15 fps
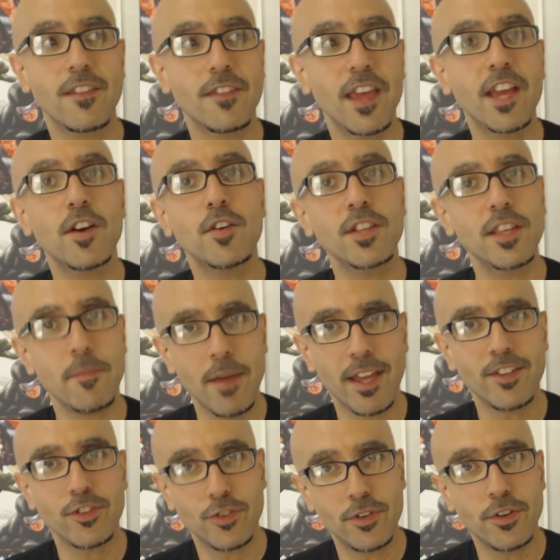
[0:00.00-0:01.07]
They only
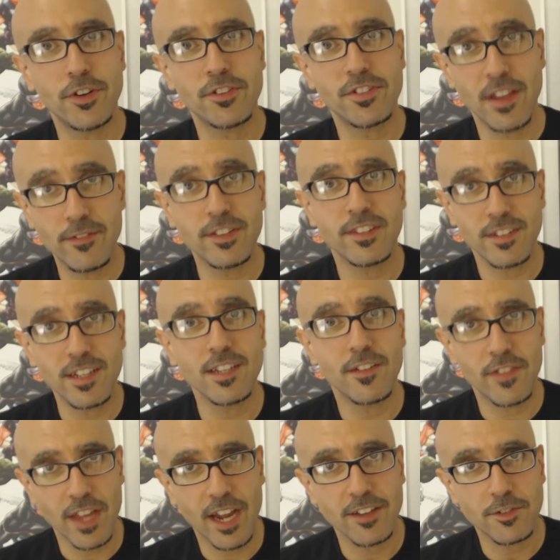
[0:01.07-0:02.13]
made 217
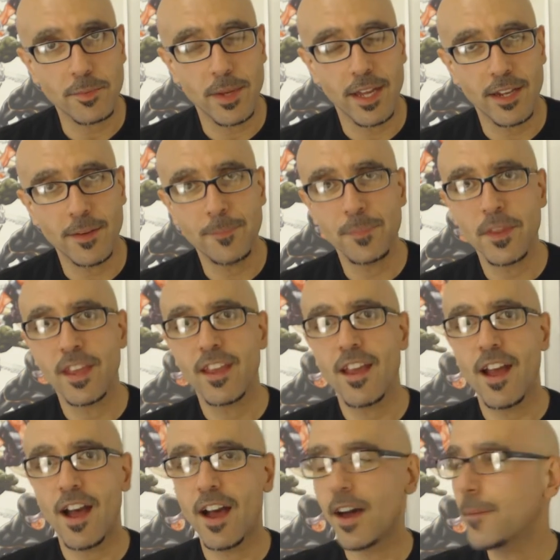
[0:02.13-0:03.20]
of the Iceman.
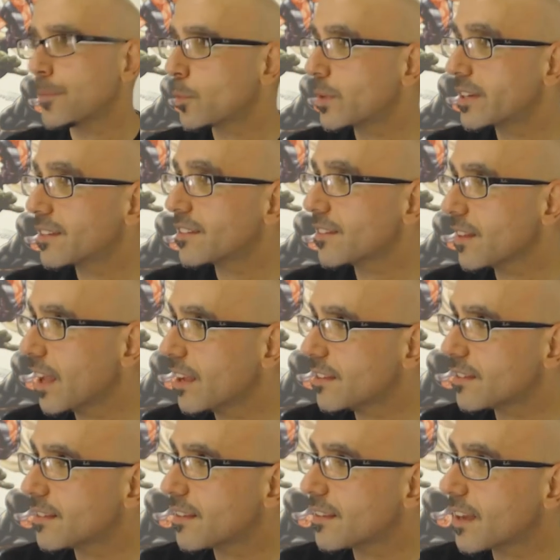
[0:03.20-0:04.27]
Which is
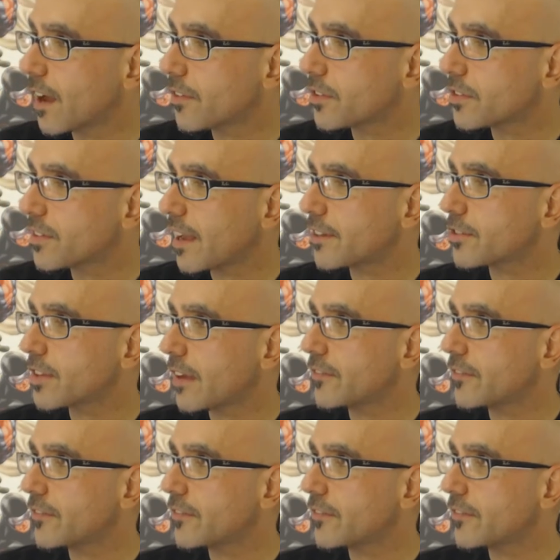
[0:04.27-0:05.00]
less than the other statues.